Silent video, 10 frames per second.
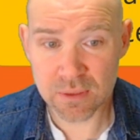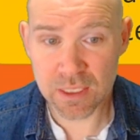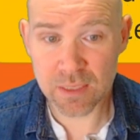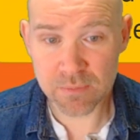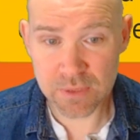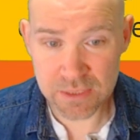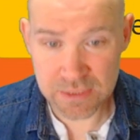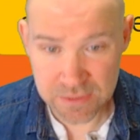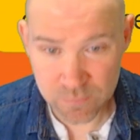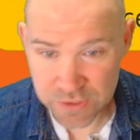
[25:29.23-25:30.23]
Um,
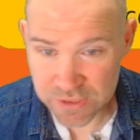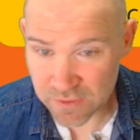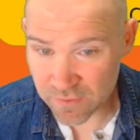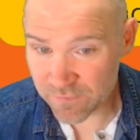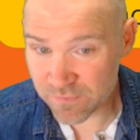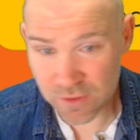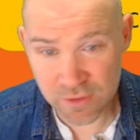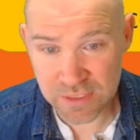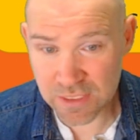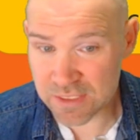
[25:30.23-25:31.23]
this is, which is, a, you can
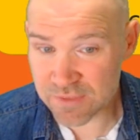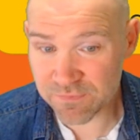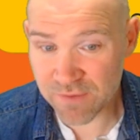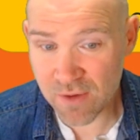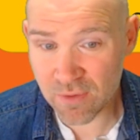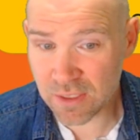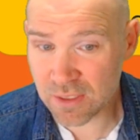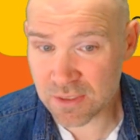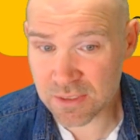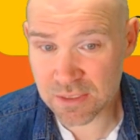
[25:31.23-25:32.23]
see it's a very
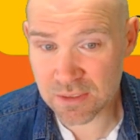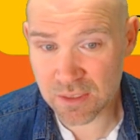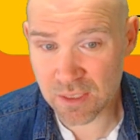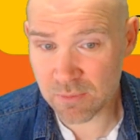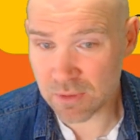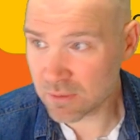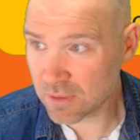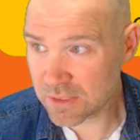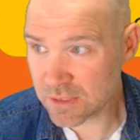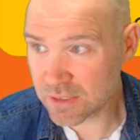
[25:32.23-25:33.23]
consistent number.
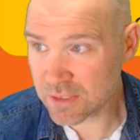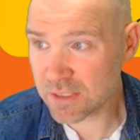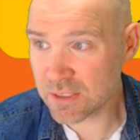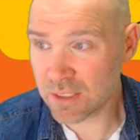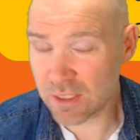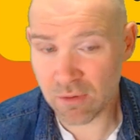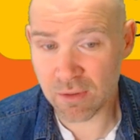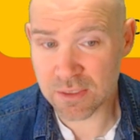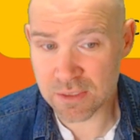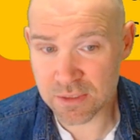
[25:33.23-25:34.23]
It's consistently high.
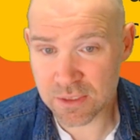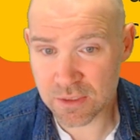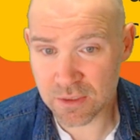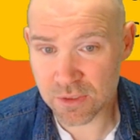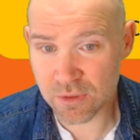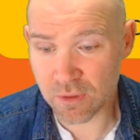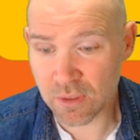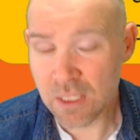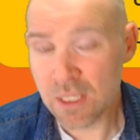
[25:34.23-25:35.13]
It's consistently strong.